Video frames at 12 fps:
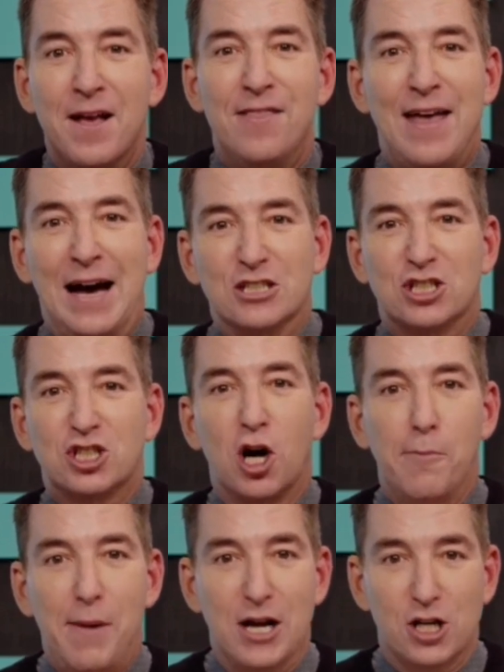that
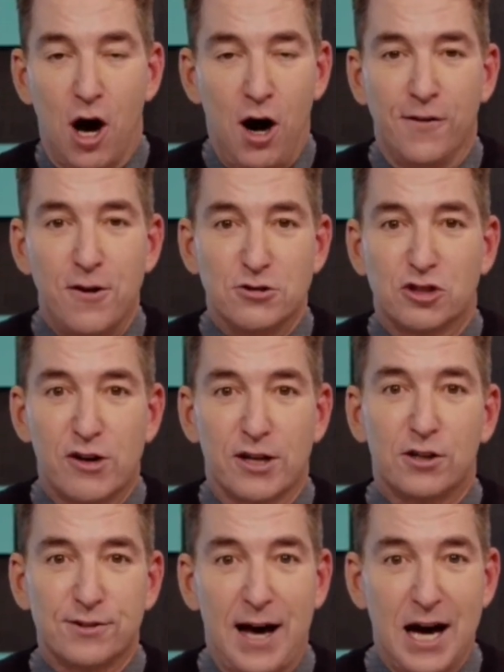so much, all those
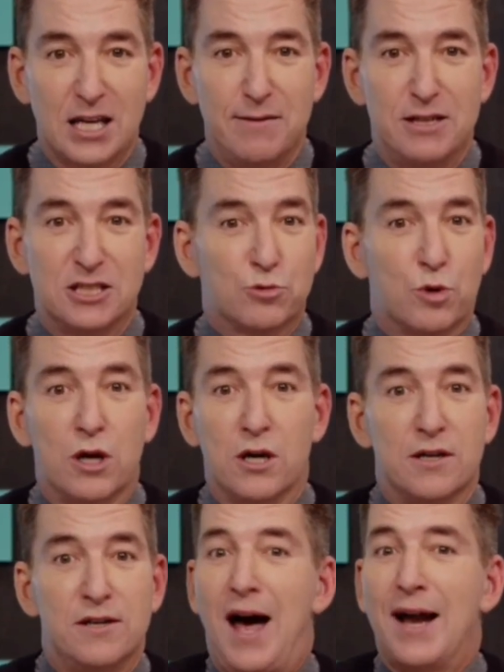critical documents
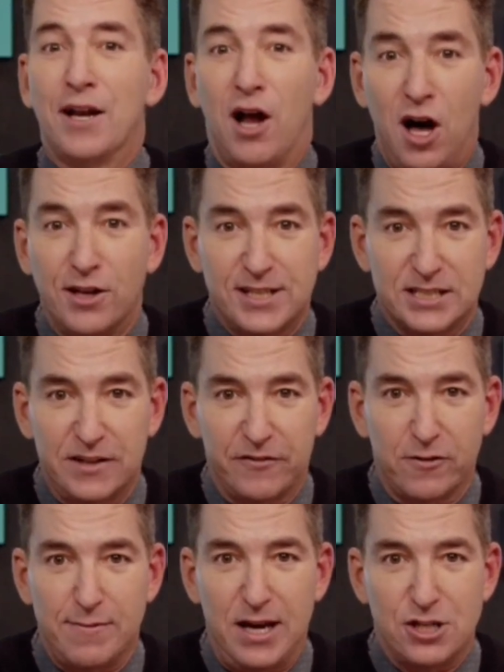were not at all
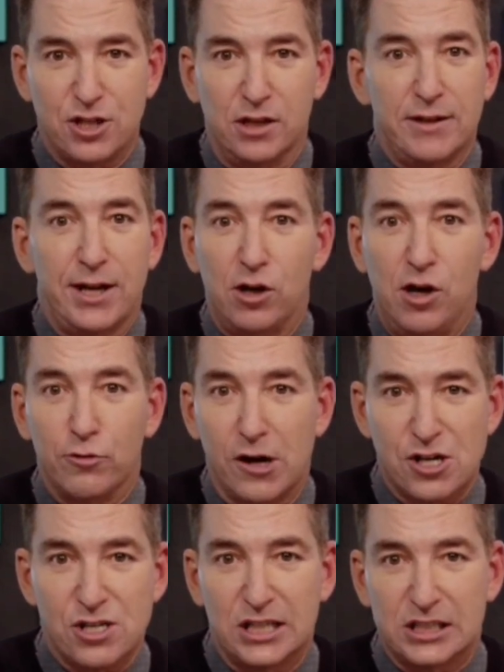disinformation, let alone
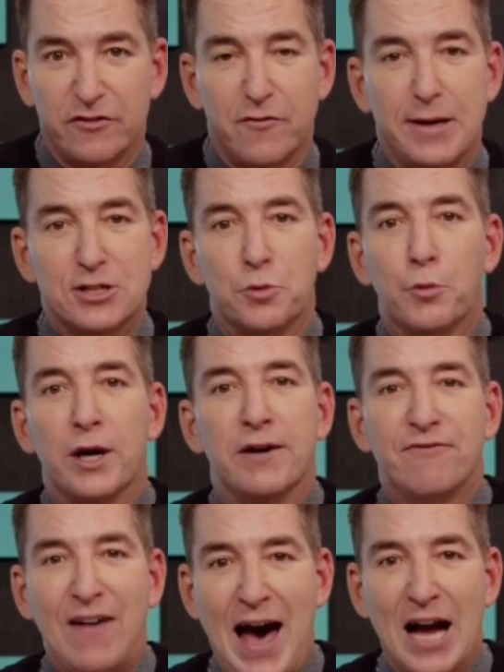Russian disinformation, were
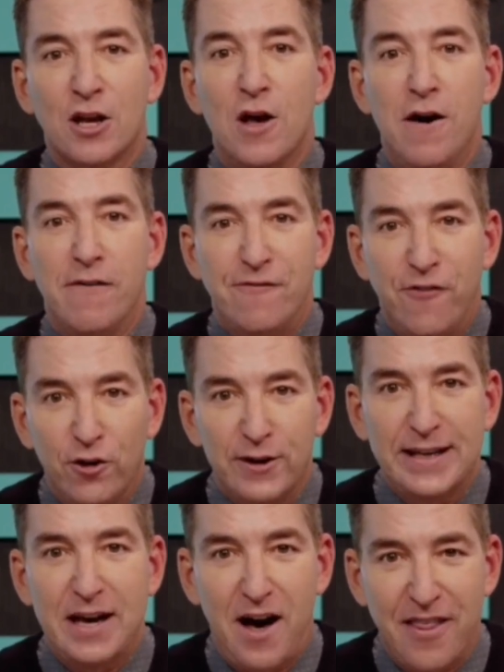in fact
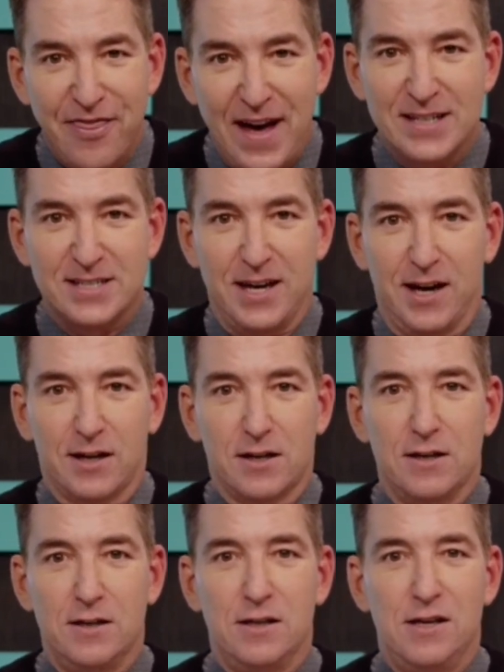fully authentic.
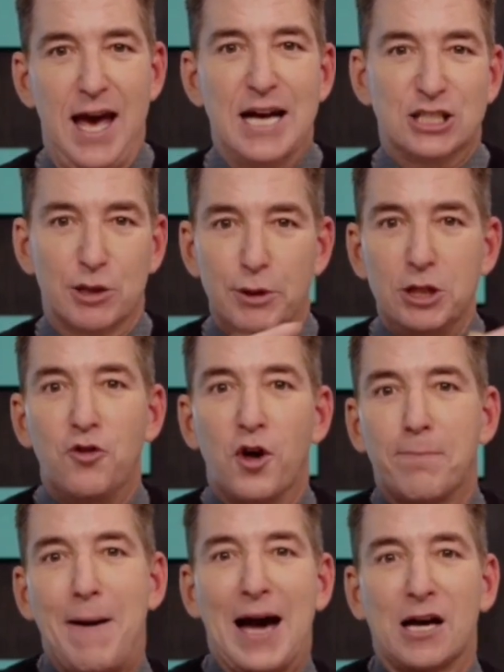And so when you
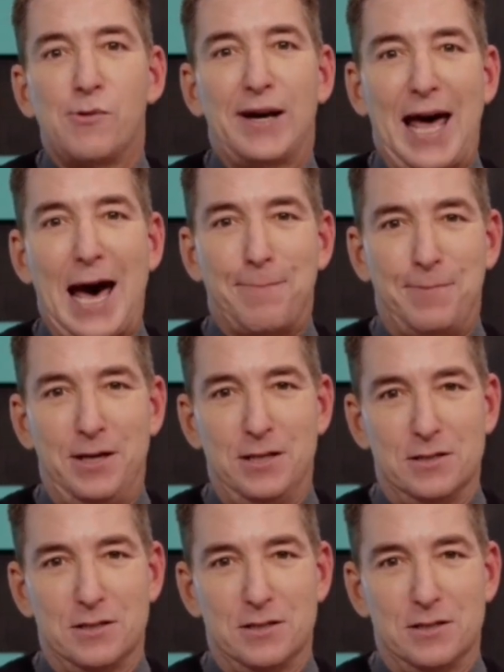look back on what happened,